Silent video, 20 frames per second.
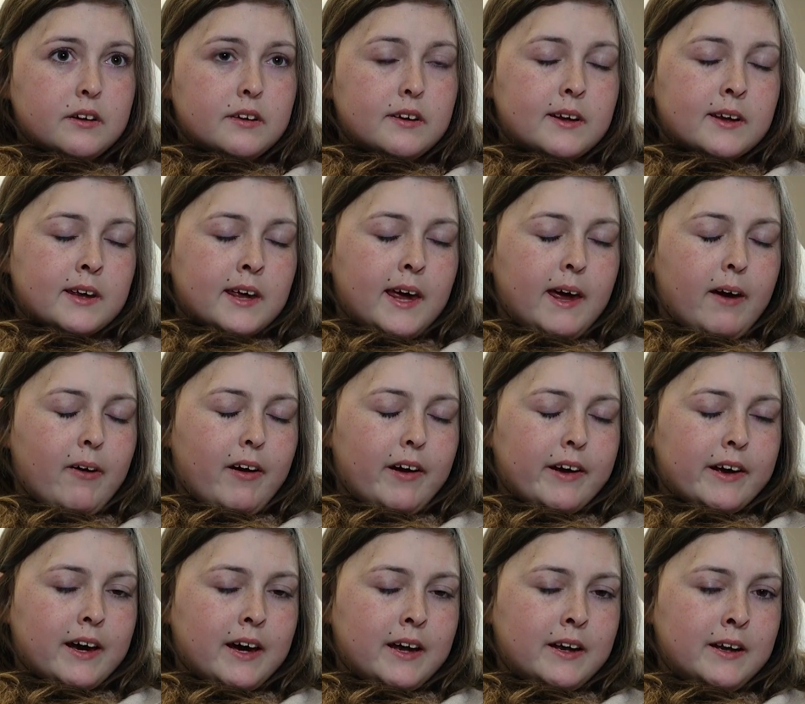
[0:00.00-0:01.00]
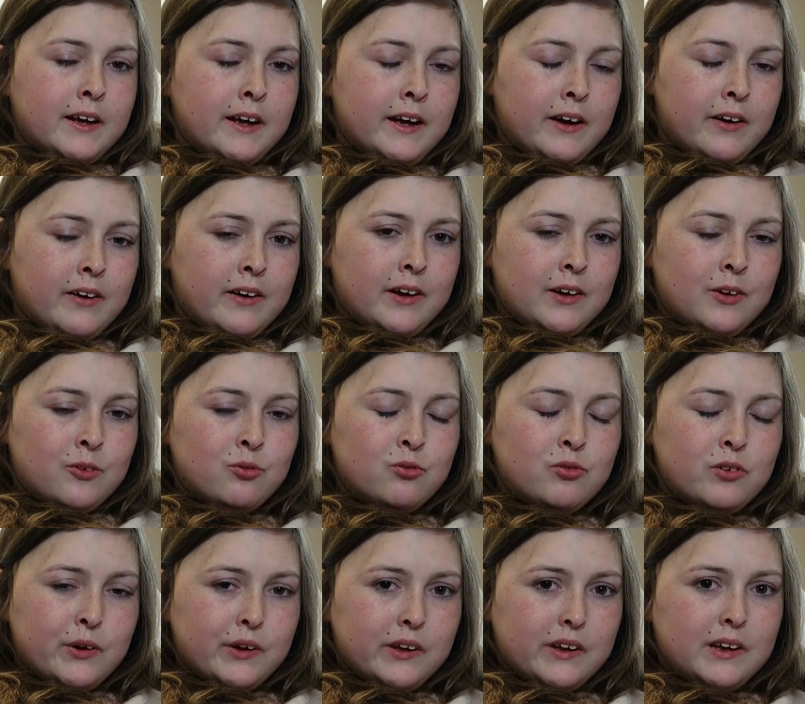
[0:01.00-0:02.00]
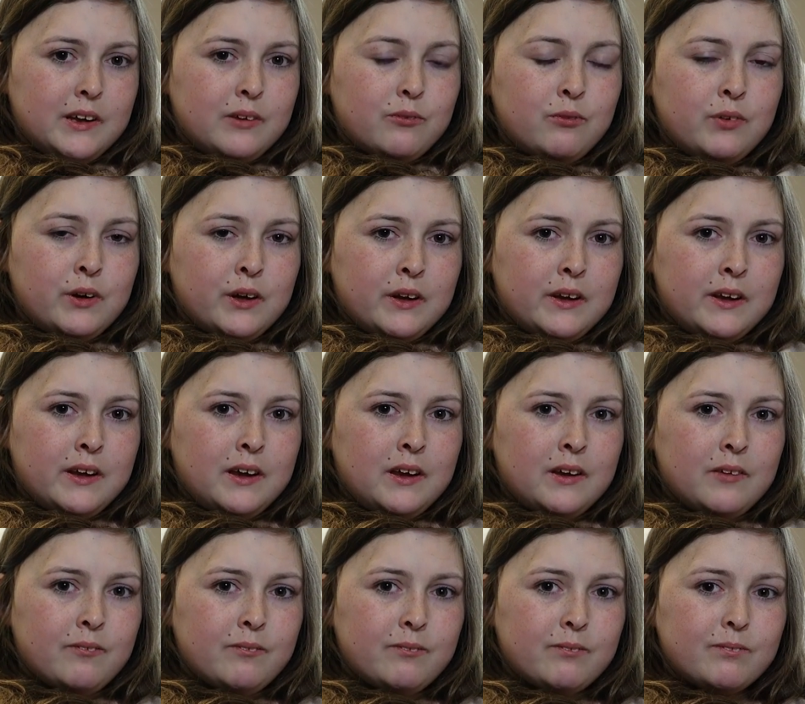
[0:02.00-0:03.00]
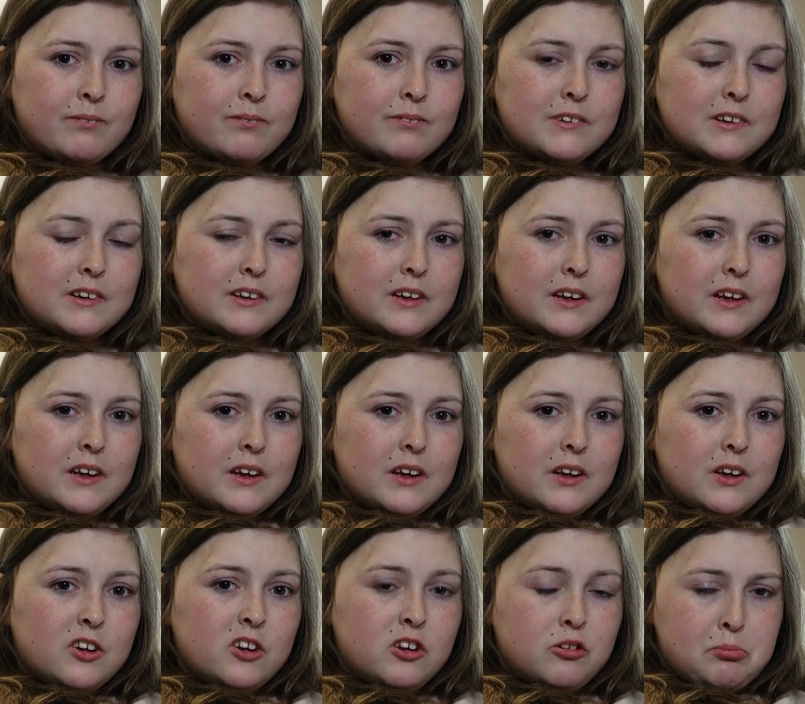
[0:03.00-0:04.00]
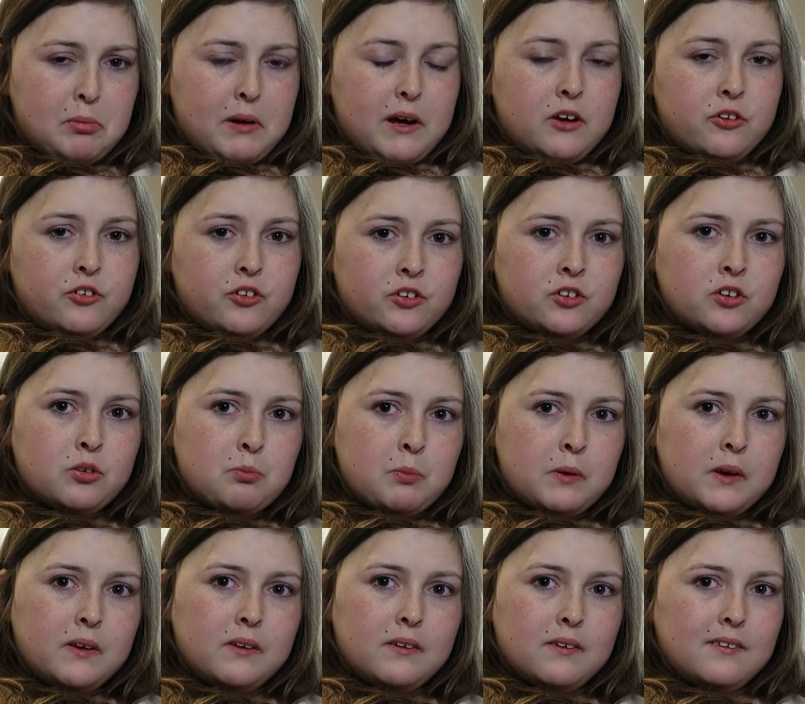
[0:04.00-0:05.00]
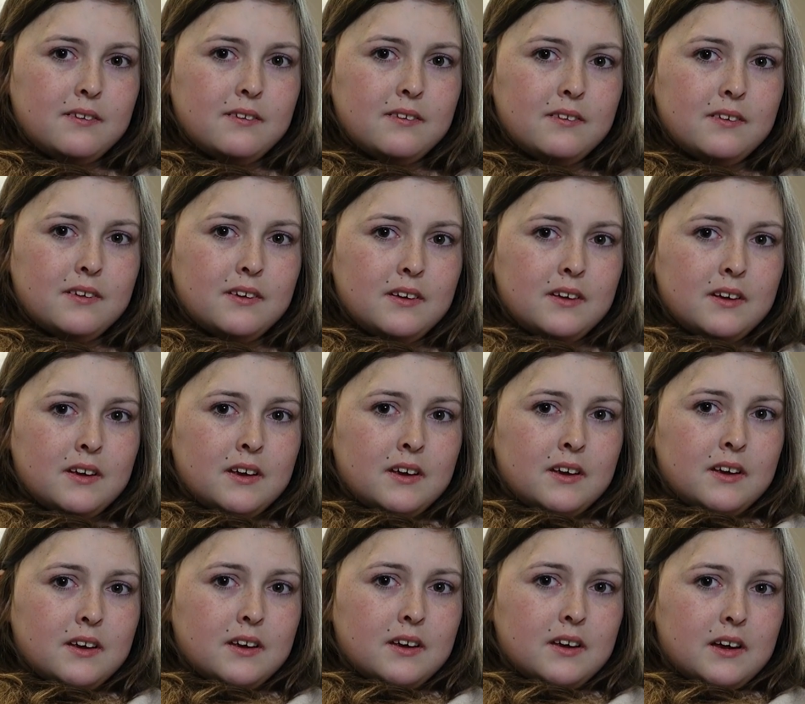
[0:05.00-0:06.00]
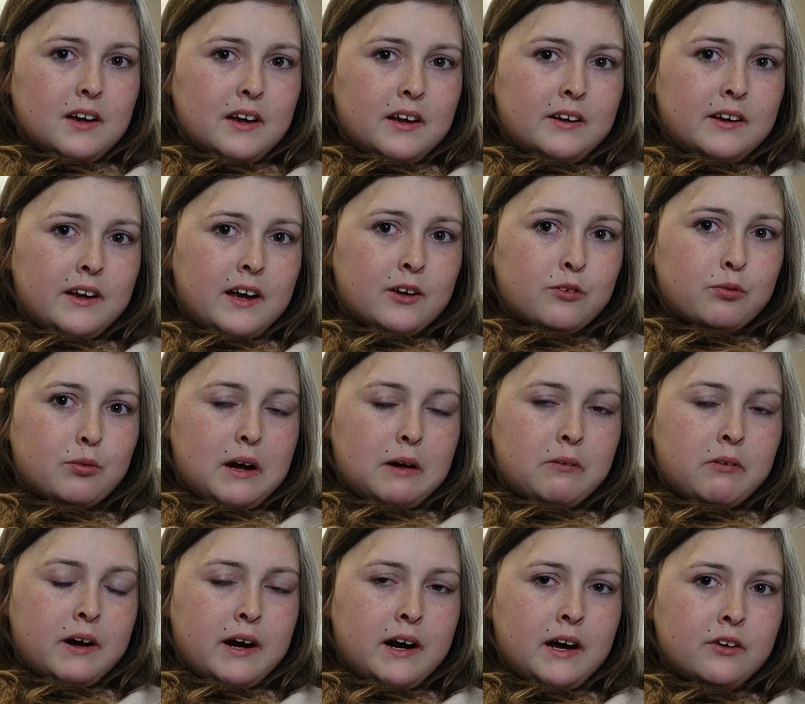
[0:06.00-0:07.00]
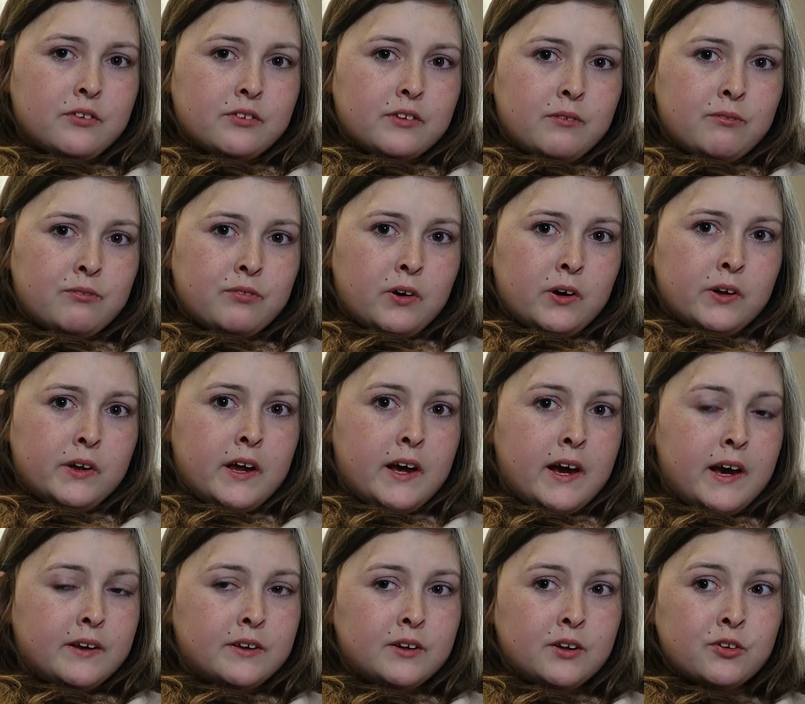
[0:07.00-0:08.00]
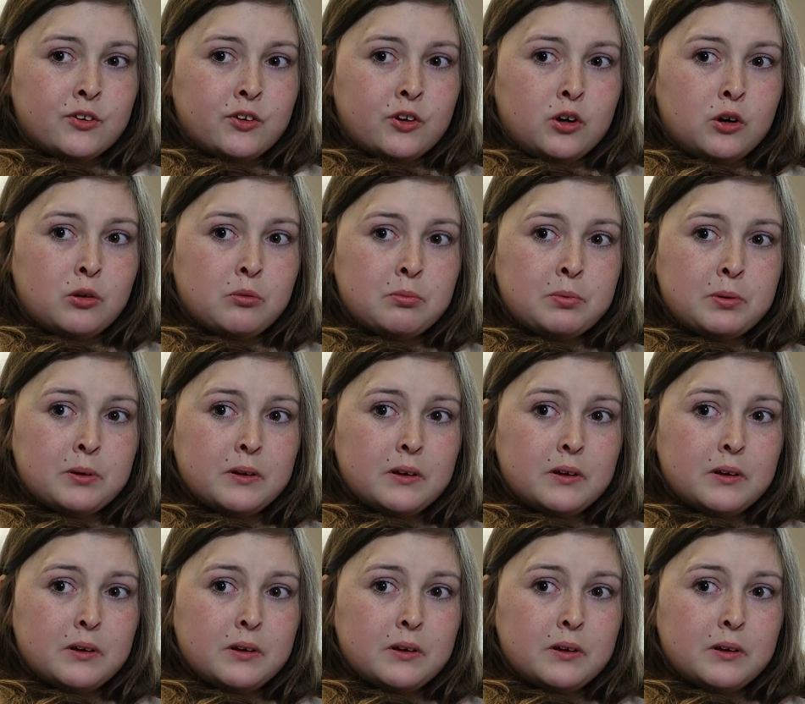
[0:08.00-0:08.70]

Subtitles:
The care I get in here is really, really special to me, and that's why we're asking for the endoscope.